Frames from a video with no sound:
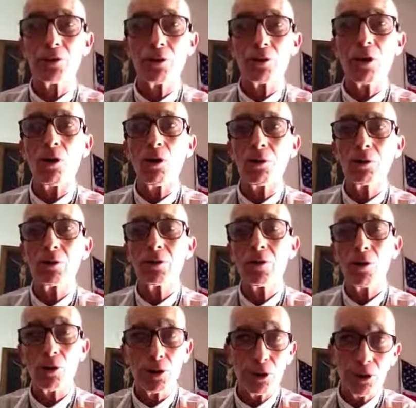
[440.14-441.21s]
your old
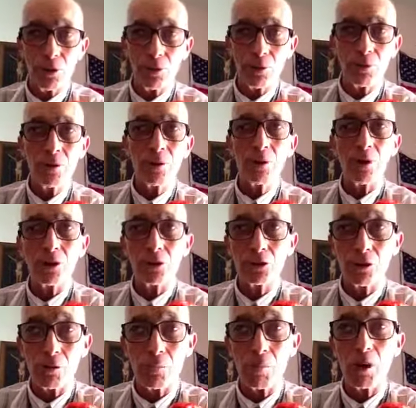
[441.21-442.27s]
or new or uh,
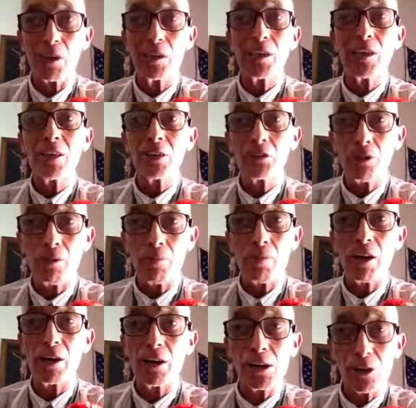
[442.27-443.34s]
super
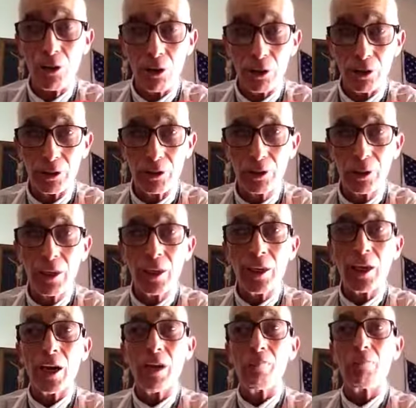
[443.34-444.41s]
super toys
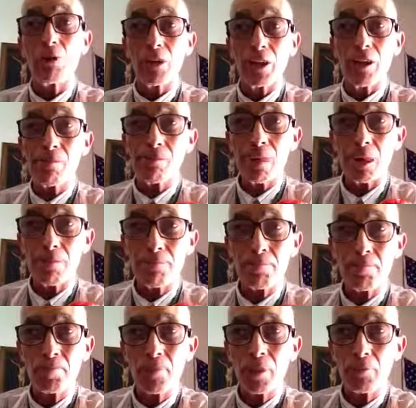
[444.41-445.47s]
and believe me
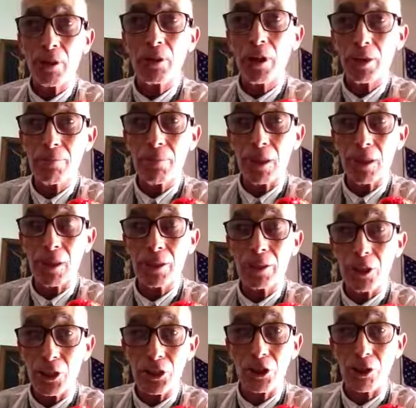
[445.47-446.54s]
believe me
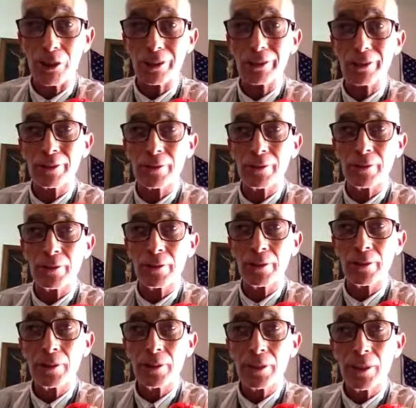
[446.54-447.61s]
teachers
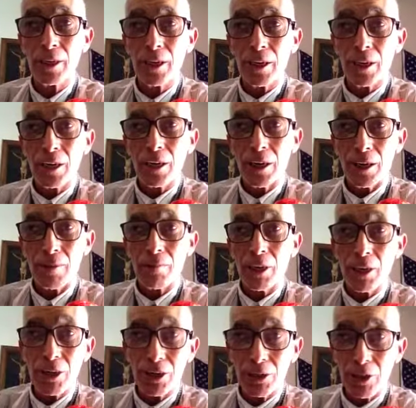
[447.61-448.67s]
and
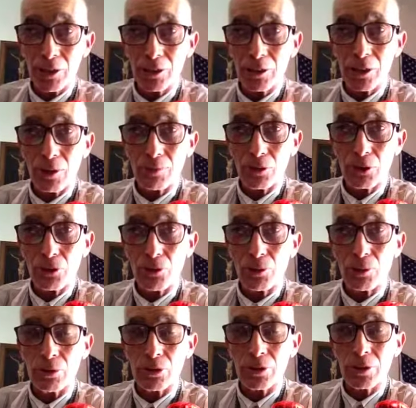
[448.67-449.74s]
managers of
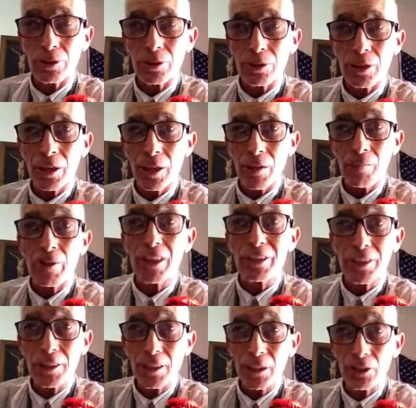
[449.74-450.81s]
schools
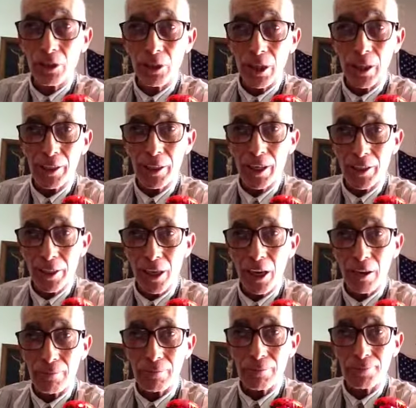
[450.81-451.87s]
president donald j
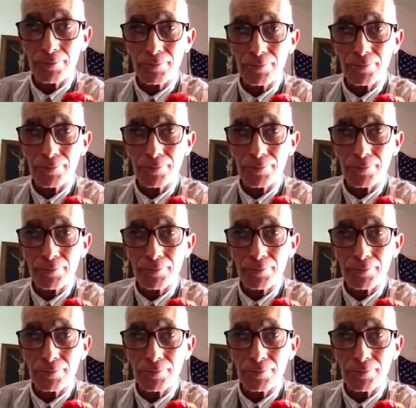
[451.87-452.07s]
trump